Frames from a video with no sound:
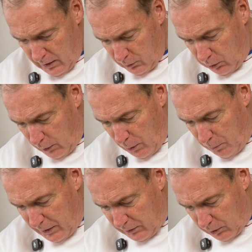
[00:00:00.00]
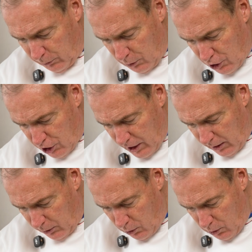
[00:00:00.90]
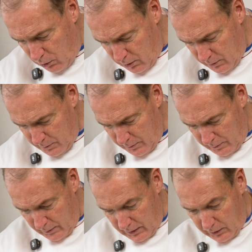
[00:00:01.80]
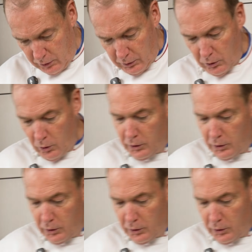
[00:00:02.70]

so if a piece of the shell goes, it doesn't go